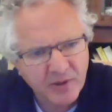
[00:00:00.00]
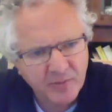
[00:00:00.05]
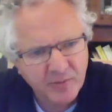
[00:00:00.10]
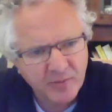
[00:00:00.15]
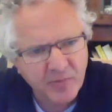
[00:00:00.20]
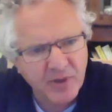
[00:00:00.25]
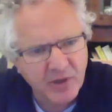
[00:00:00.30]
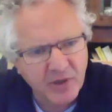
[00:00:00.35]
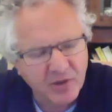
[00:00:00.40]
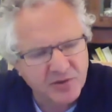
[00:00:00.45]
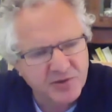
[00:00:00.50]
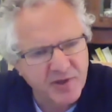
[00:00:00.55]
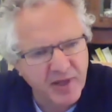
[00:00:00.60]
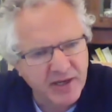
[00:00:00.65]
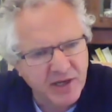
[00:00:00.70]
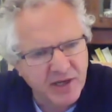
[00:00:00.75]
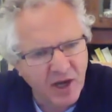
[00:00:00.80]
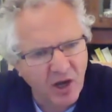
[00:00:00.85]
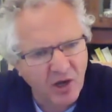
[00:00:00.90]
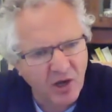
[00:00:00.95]
because they
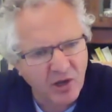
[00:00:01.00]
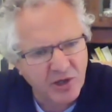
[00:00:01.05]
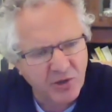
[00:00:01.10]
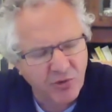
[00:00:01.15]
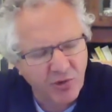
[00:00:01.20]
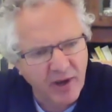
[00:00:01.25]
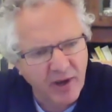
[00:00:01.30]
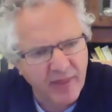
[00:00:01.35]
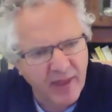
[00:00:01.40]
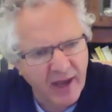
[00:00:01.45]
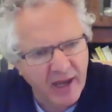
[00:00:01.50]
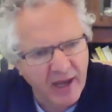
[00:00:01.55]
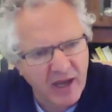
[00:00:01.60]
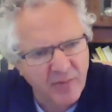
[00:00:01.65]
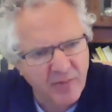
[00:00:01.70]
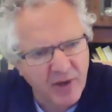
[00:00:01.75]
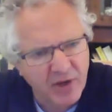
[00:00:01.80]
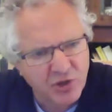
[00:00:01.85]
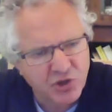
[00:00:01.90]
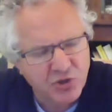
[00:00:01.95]
can't create that
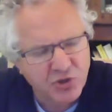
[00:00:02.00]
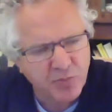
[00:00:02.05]
image.